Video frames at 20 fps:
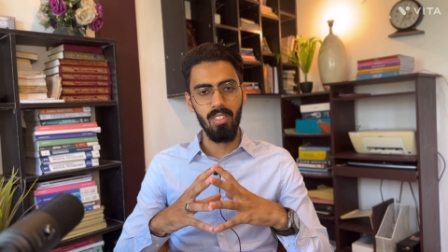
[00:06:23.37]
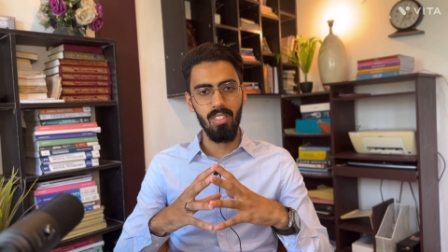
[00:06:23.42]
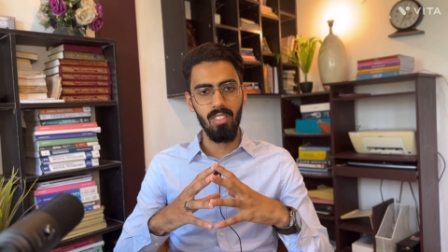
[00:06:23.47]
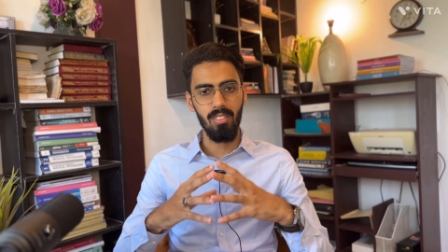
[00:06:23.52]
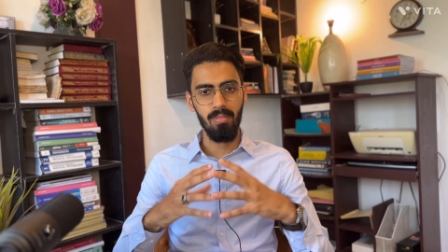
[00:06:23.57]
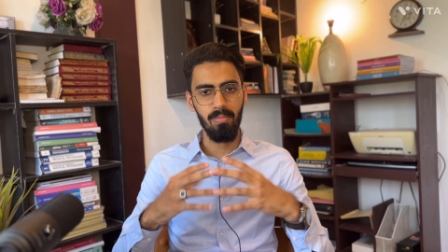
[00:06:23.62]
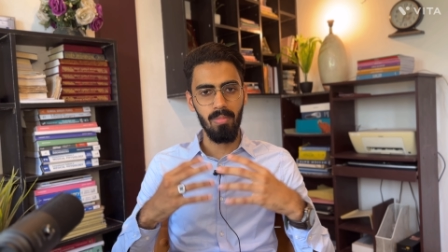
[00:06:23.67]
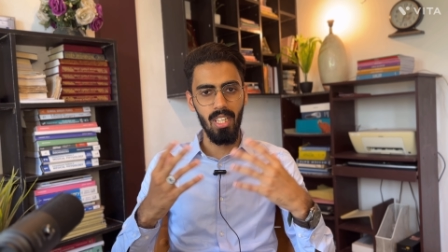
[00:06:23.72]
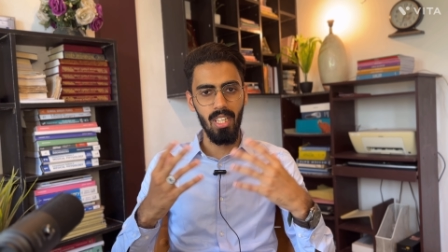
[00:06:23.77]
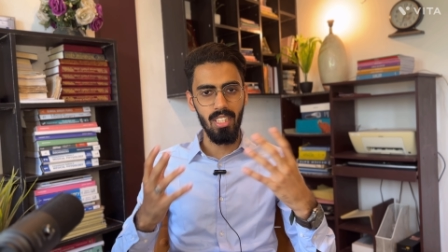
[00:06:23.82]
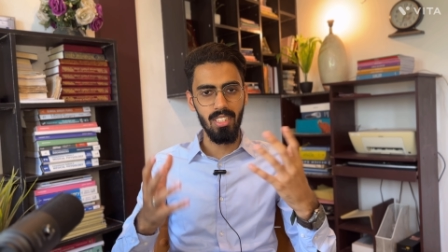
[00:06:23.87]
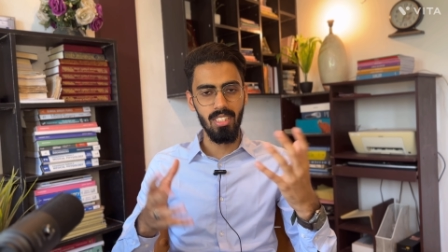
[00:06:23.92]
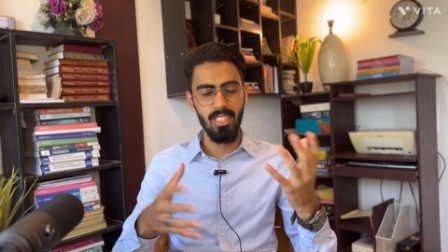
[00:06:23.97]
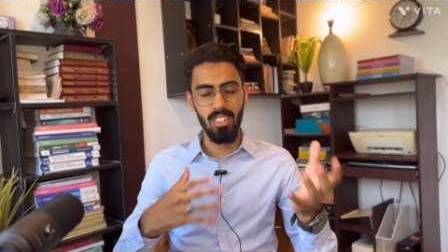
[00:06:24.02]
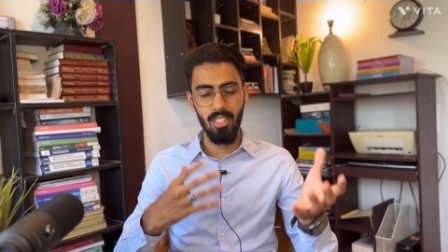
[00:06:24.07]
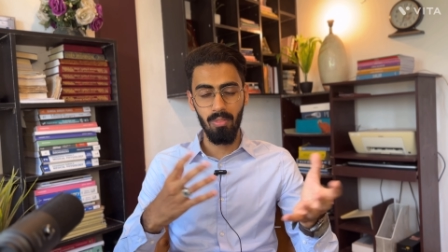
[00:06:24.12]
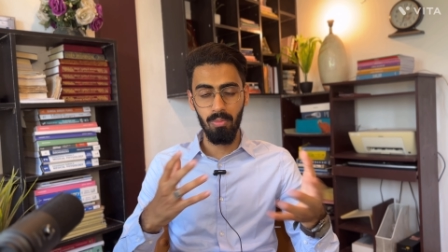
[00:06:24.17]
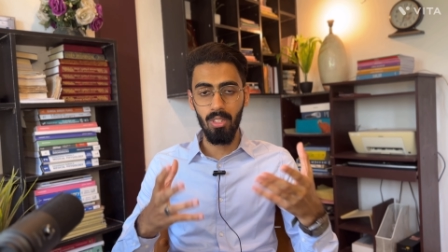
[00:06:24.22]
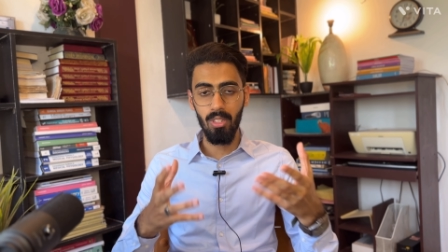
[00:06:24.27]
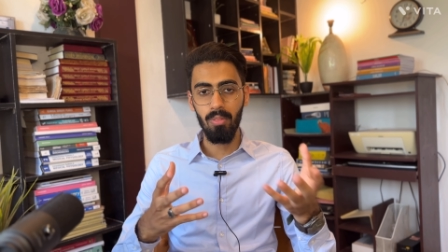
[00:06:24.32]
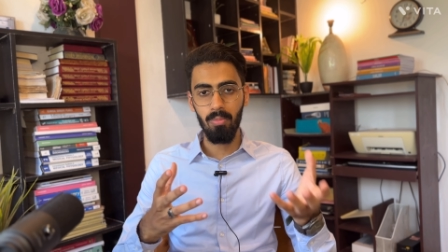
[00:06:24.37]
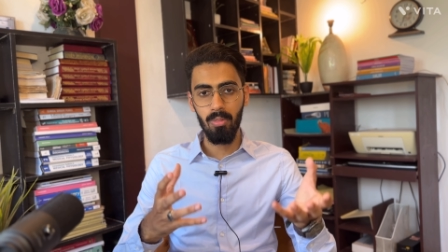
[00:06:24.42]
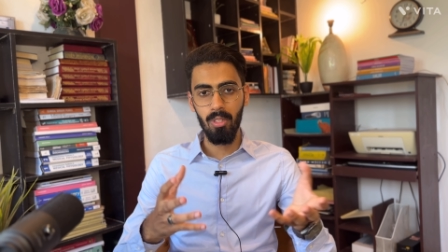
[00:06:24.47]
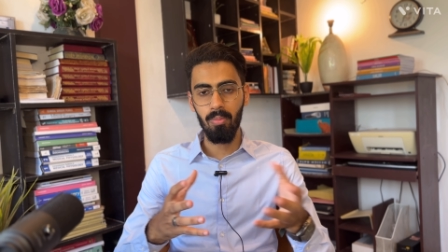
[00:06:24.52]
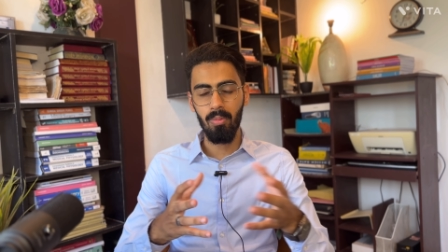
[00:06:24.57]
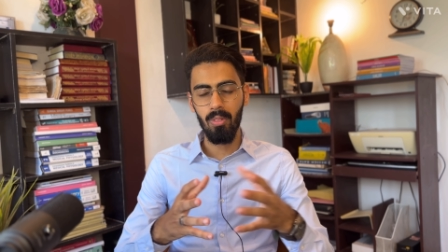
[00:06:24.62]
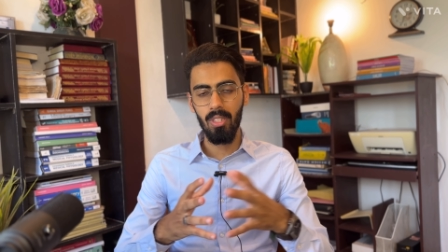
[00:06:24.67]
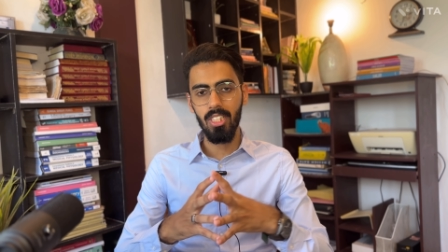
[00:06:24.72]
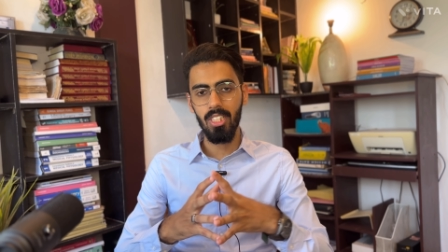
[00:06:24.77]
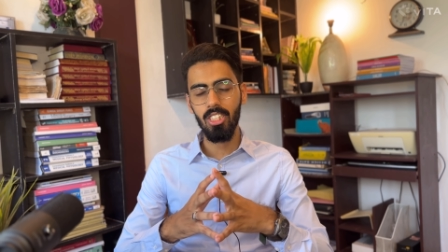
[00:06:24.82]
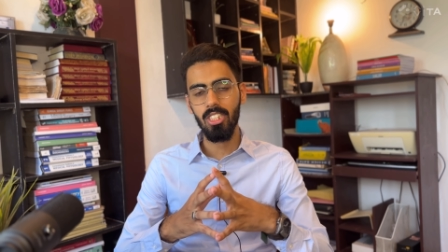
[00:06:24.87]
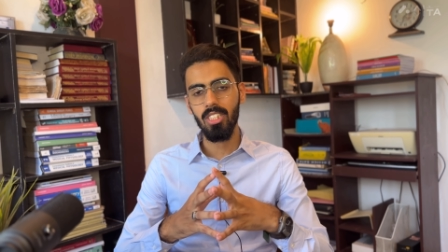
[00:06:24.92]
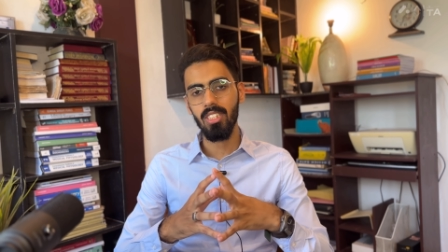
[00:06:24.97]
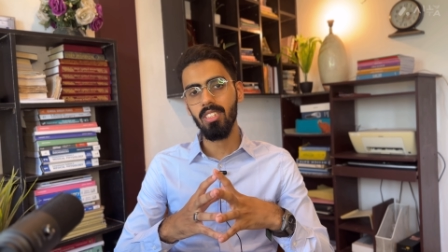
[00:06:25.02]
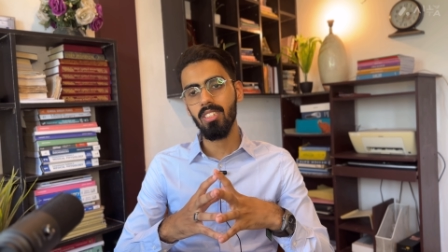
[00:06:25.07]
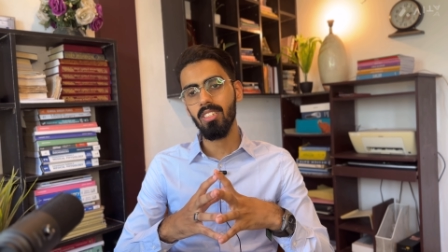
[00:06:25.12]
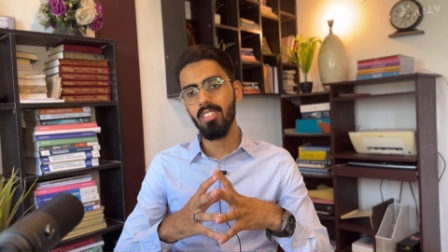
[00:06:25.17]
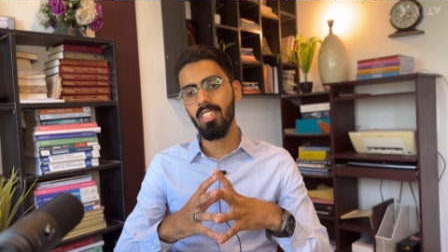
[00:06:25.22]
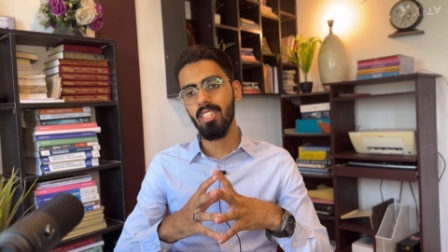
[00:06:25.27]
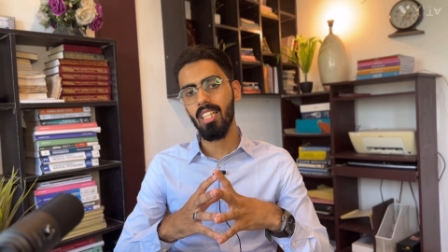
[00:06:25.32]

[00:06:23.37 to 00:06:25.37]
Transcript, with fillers: uh, my step one preparation,